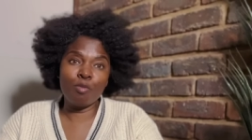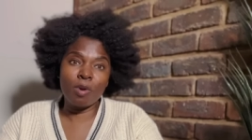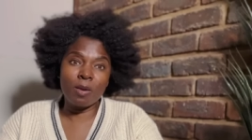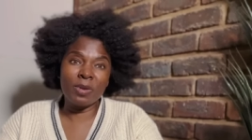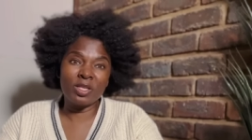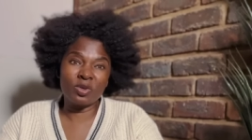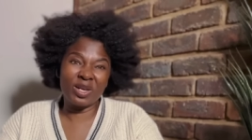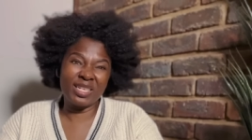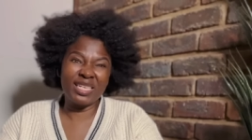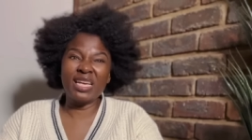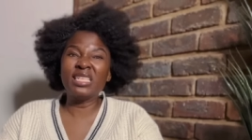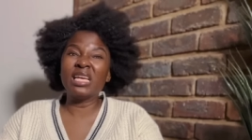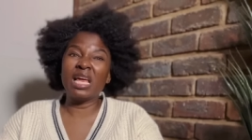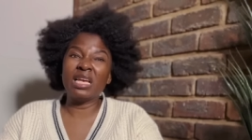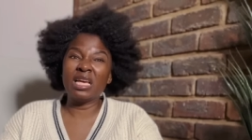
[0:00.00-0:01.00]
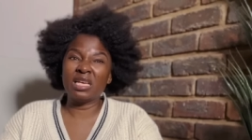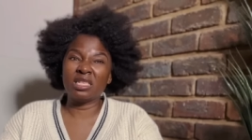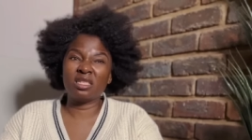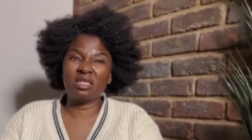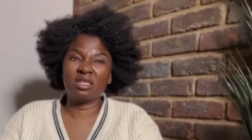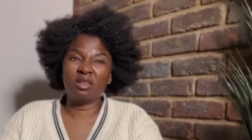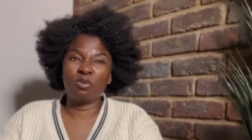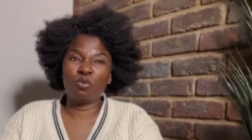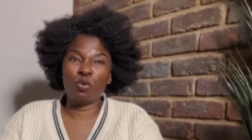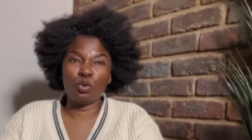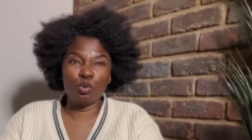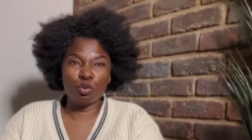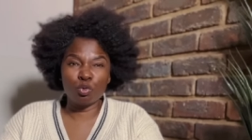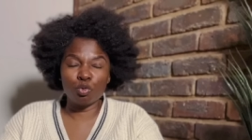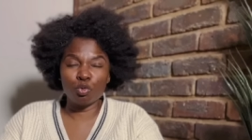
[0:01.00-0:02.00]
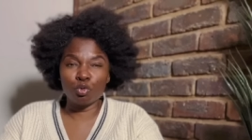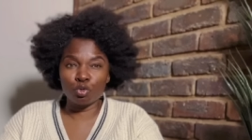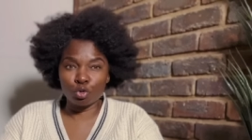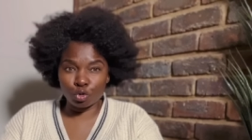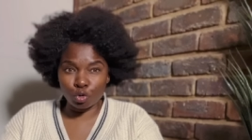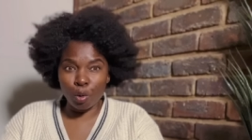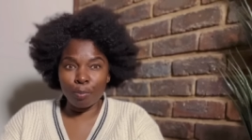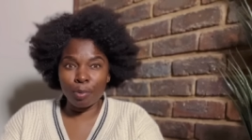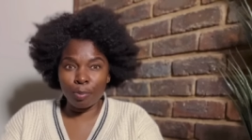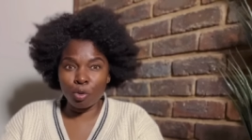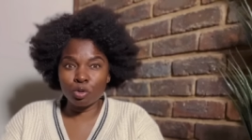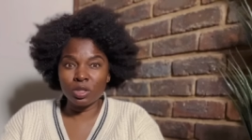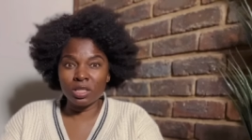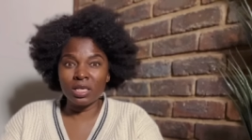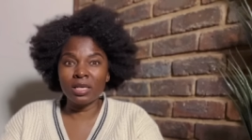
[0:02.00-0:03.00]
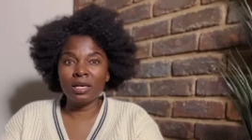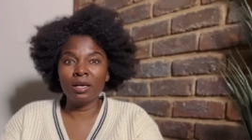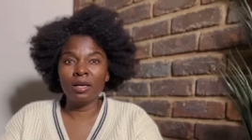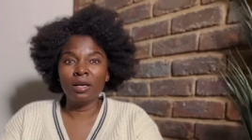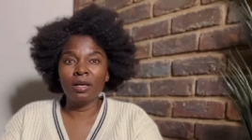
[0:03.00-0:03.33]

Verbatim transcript: maybe it's gonna take 10 years for you to stop posting